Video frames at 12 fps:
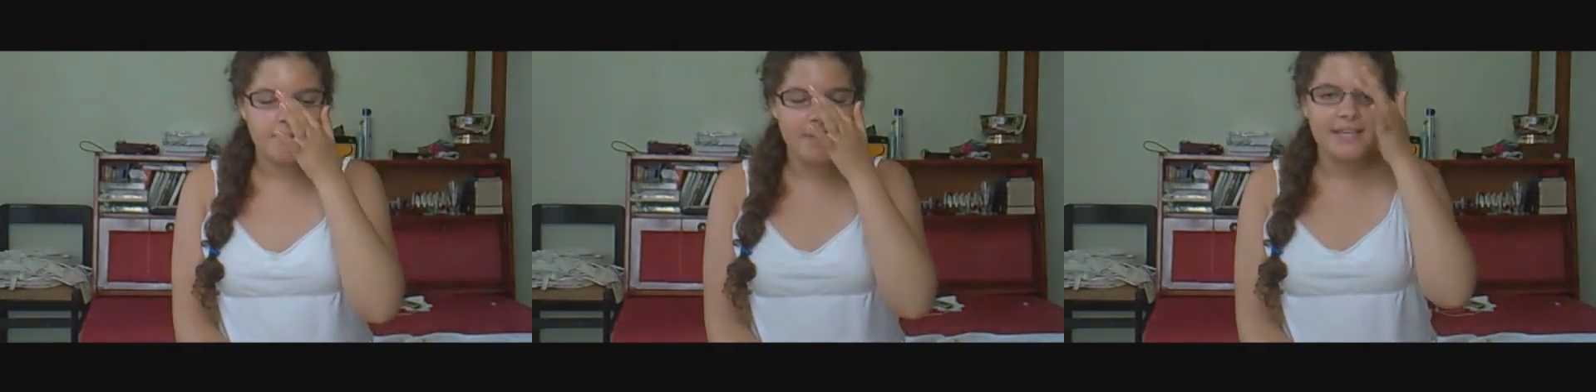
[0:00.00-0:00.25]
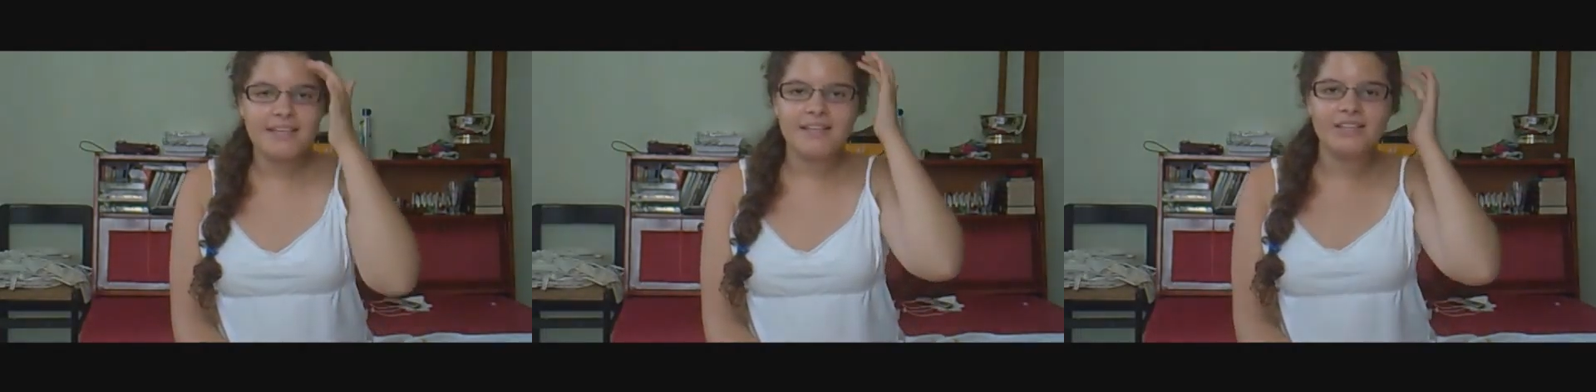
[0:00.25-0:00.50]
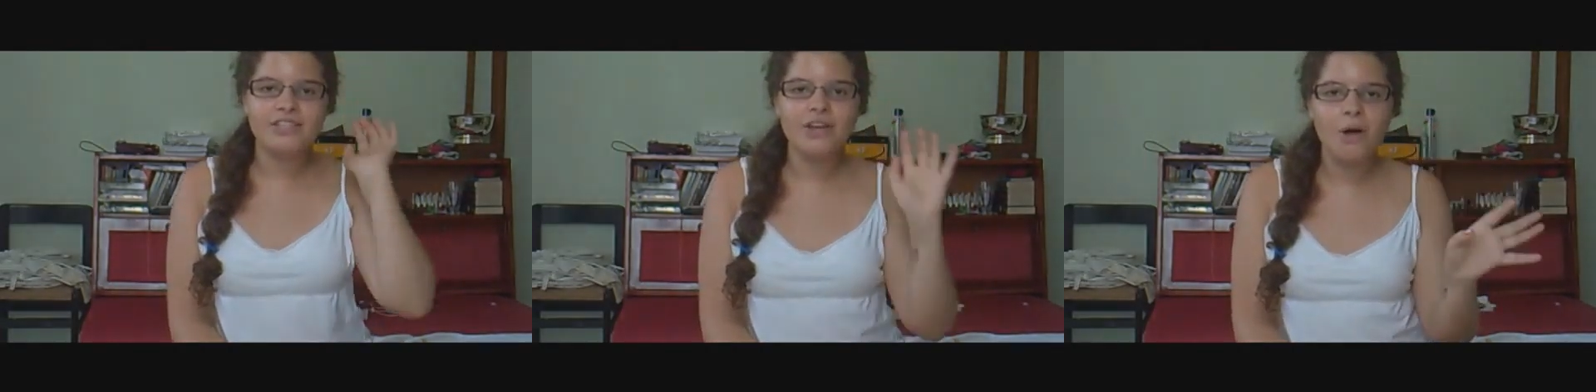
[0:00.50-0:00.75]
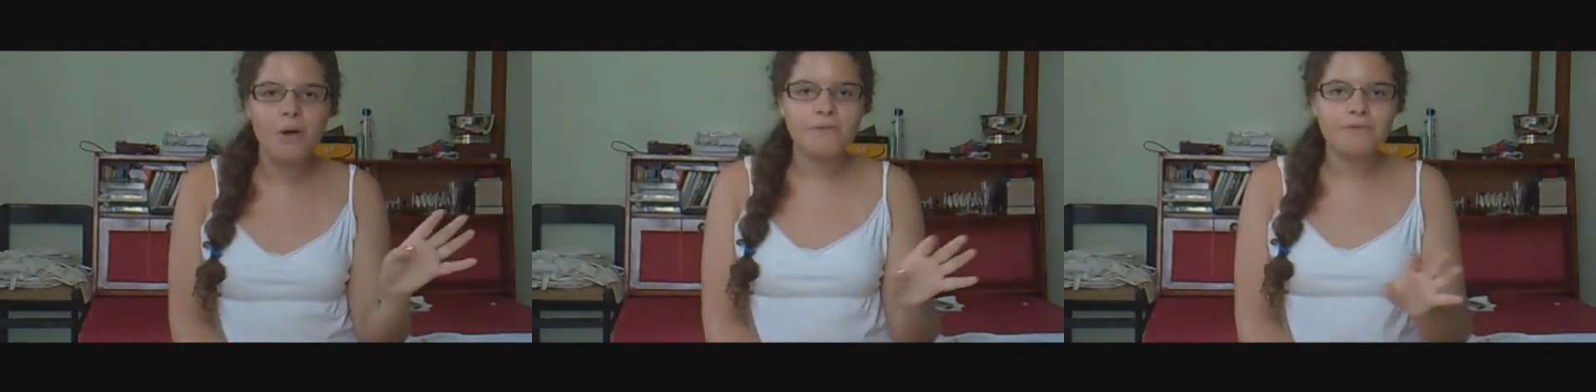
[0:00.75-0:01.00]
making a
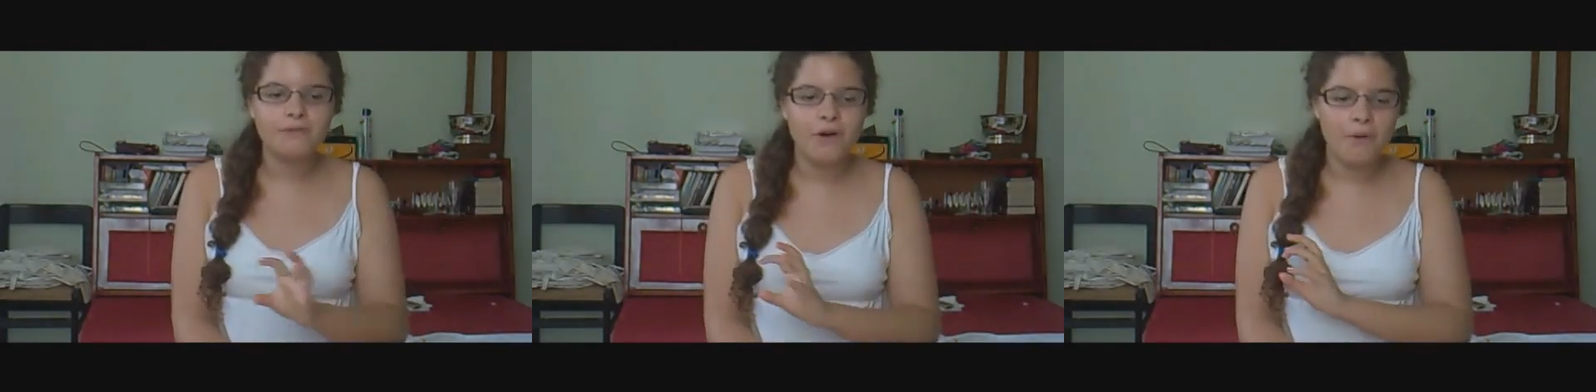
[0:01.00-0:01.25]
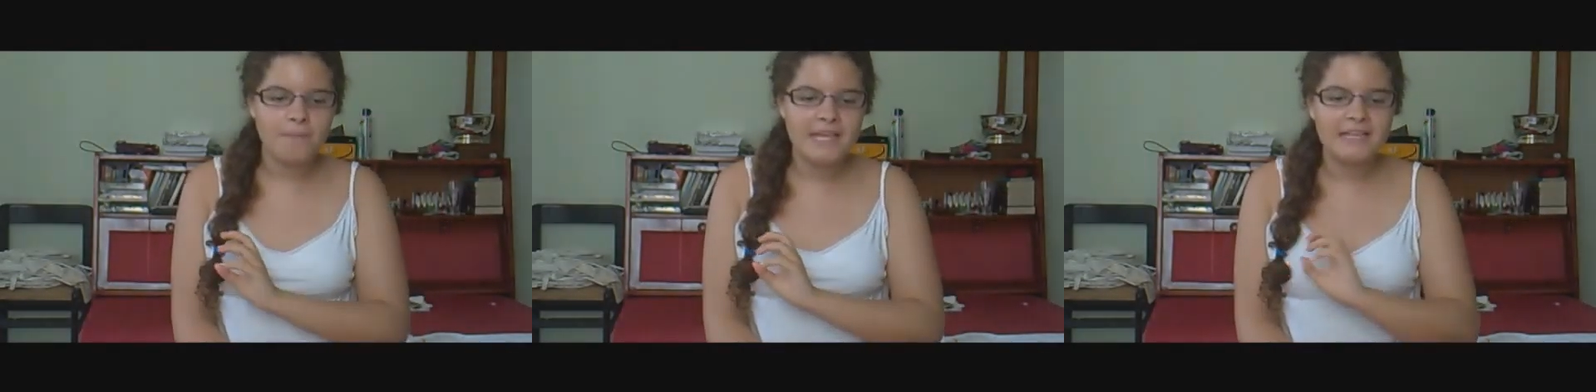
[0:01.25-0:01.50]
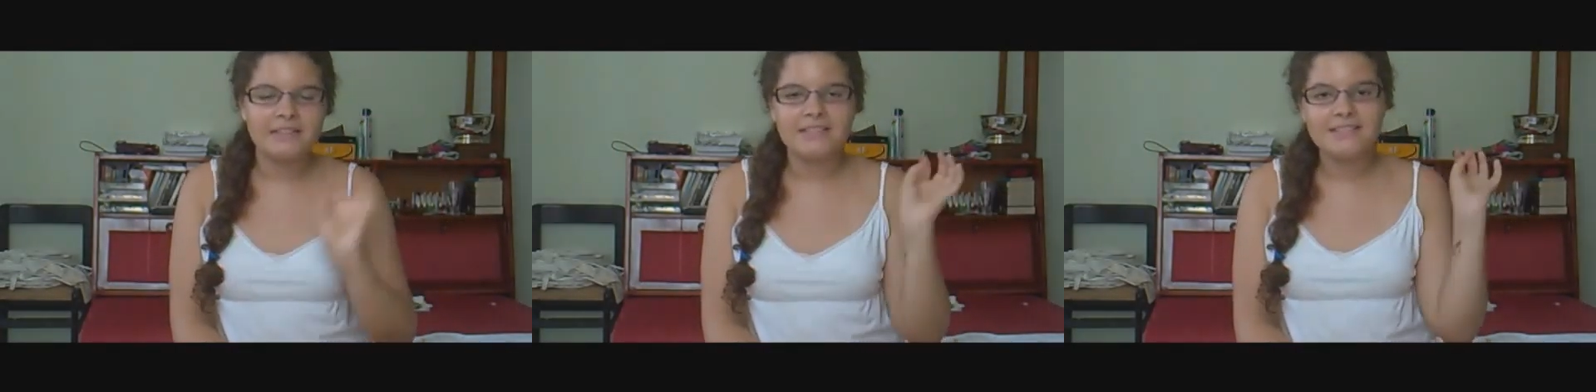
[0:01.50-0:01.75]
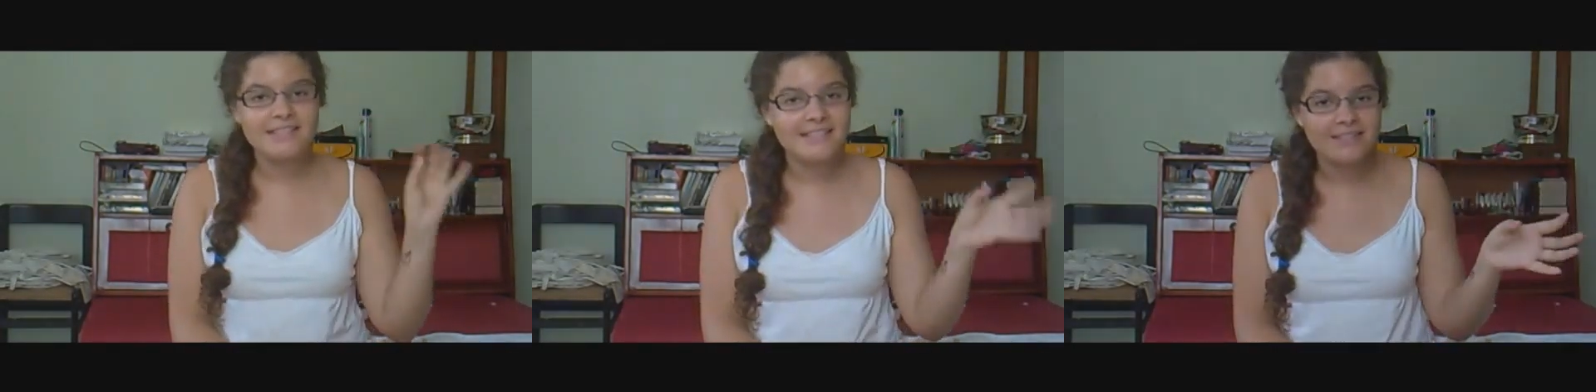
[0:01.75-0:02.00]
show from
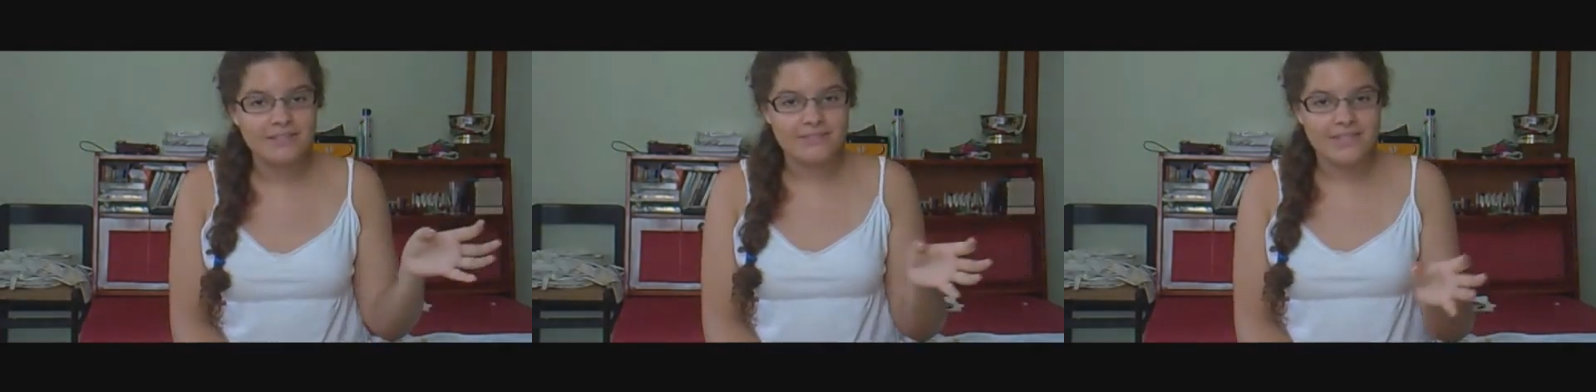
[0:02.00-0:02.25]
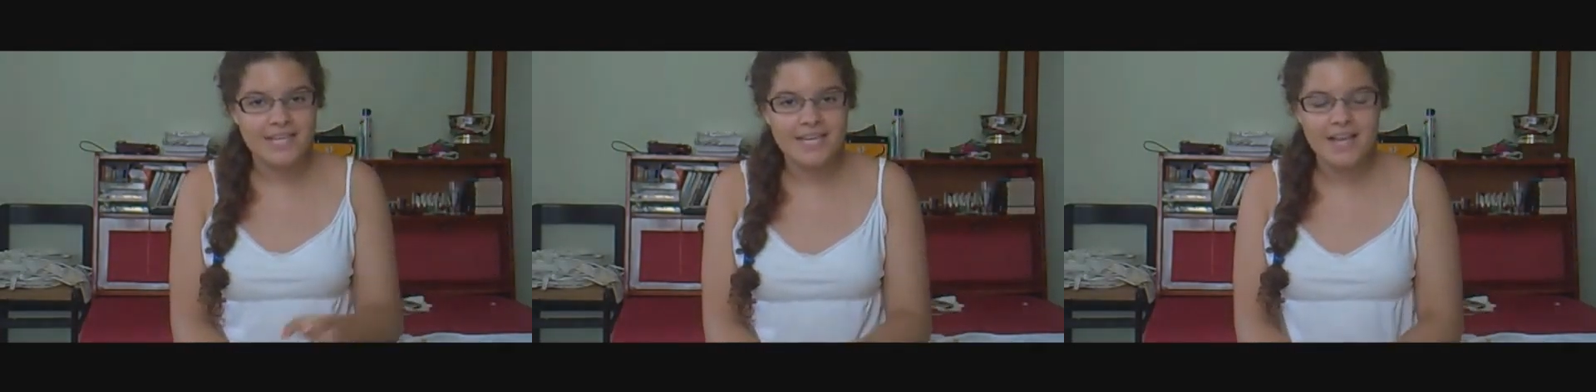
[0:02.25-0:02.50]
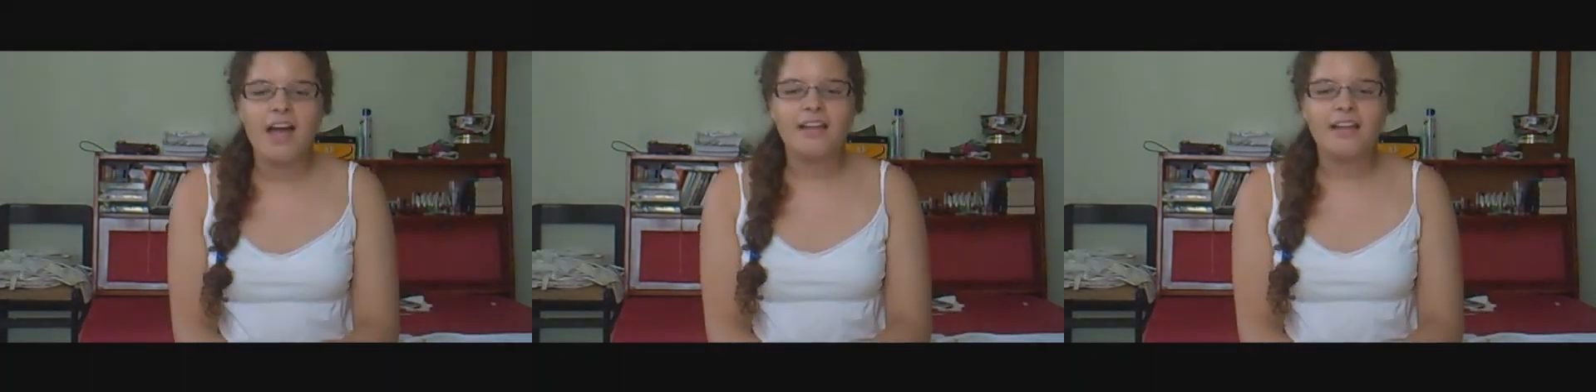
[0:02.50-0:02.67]
England's history.